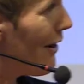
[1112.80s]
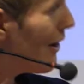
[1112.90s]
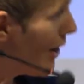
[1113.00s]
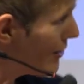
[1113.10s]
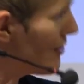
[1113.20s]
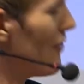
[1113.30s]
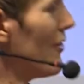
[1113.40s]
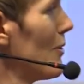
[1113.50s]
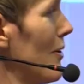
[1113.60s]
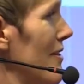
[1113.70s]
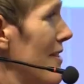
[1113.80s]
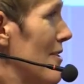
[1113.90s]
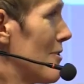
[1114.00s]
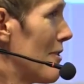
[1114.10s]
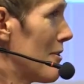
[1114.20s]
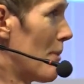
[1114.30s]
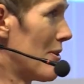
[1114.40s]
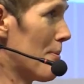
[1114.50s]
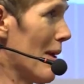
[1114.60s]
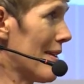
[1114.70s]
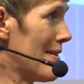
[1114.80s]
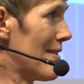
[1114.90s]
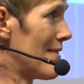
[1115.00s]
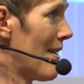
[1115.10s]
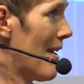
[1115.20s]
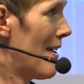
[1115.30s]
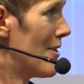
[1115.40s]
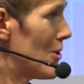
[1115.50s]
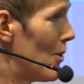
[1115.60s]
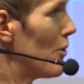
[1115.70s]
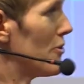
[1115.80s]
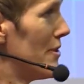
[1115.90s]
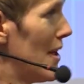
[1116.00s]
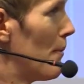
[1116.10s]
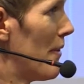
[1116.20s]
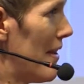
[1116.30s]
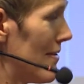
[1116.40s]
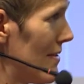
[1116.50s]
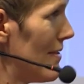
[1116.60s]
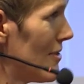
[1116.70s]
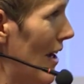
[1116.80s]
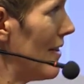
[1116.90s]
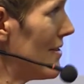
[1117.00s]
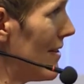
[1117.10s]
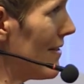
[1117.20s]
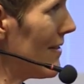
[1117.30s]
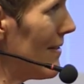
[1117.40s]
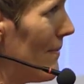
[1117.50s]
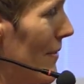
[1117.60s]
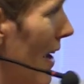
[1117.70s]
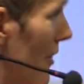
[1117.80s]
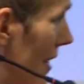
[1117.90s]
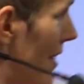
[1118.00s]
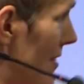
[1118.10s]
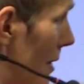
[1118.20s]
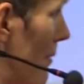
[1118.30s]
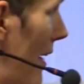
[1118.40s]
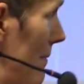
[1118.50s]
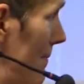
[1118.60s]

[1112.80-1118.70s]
lot of different organizations and responsibilities to also deal with these challenges. So I think I stopped there.